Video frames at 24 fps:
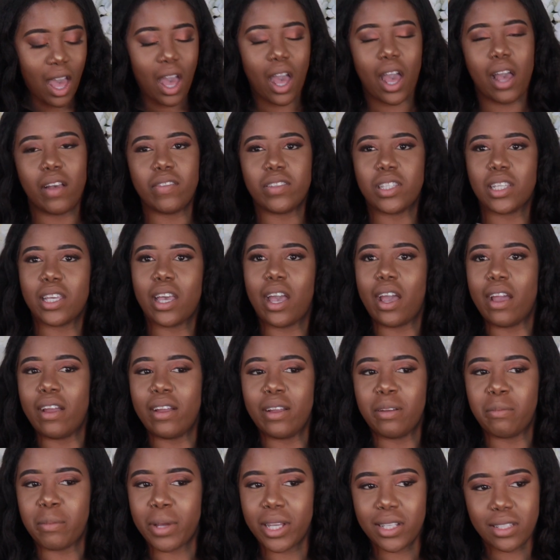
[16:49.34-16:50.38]
I have to
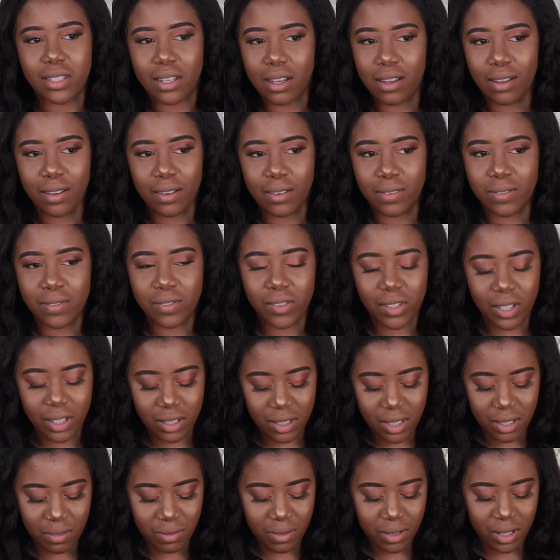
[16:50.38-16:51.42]
carry myself
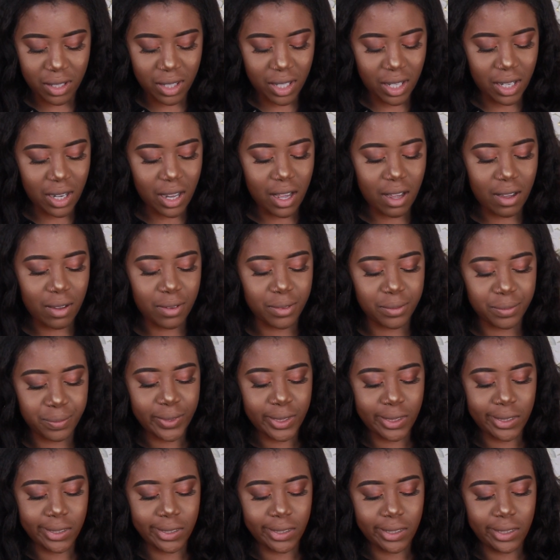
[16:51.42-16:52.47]
differently now.
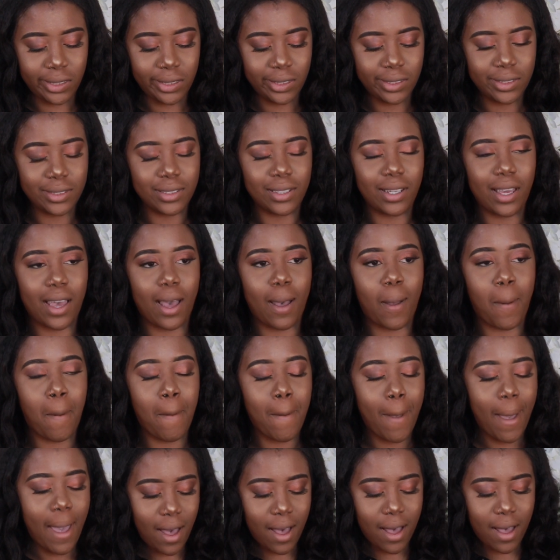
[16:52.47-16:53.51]
Yeah.
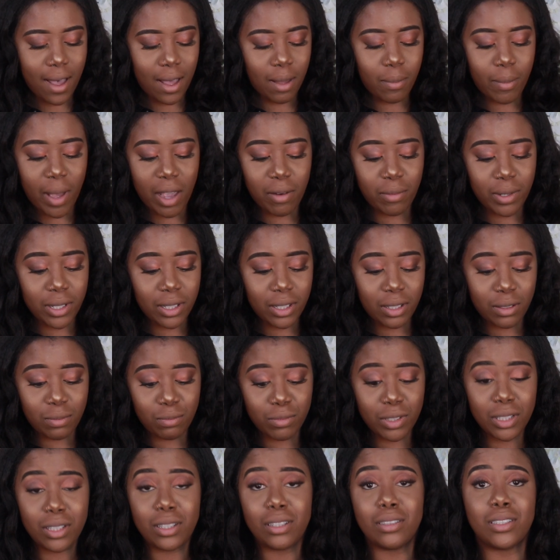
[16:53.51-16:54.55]
I
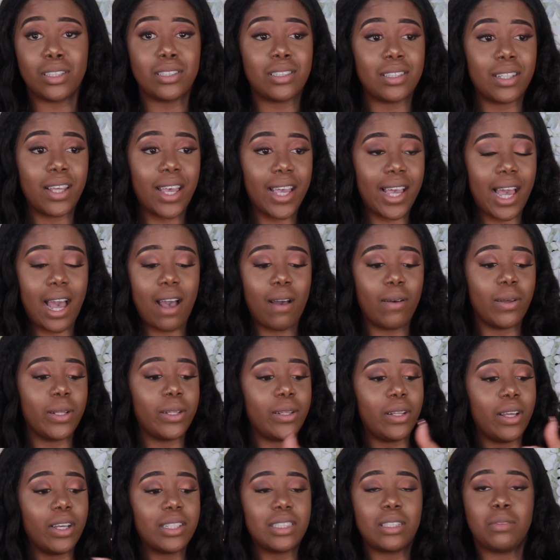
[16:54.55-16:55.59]
really just like how
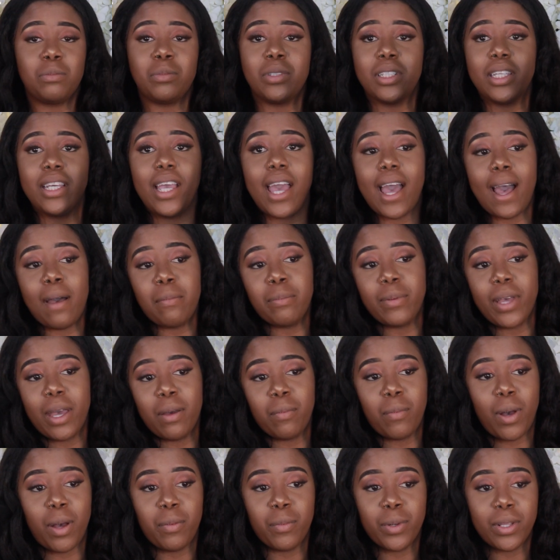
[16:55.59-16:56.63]
it looks. I'm really happy
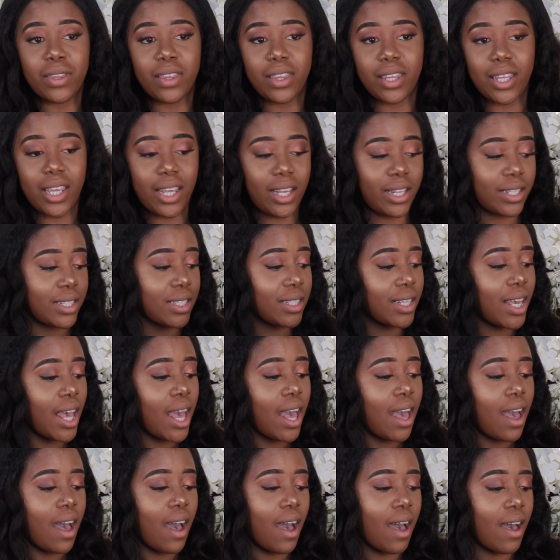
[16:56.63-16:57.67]
I went with this
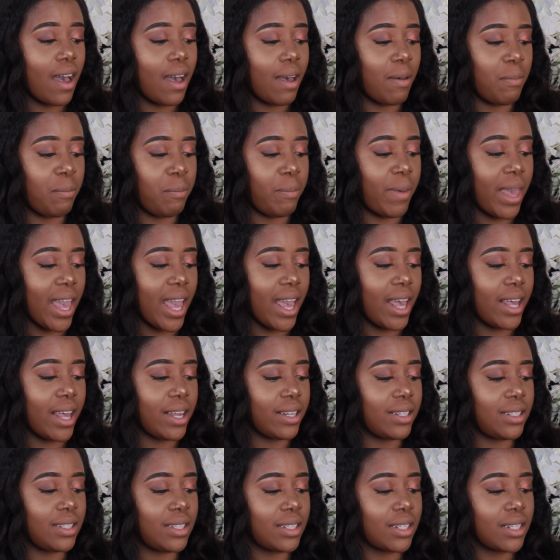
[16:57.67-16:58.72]

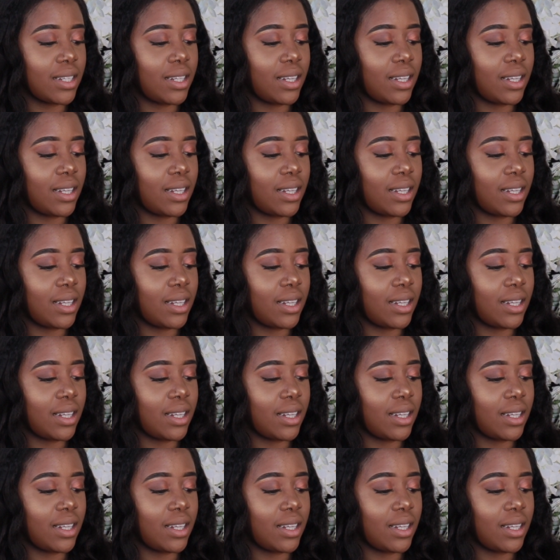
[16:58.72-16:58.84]
band.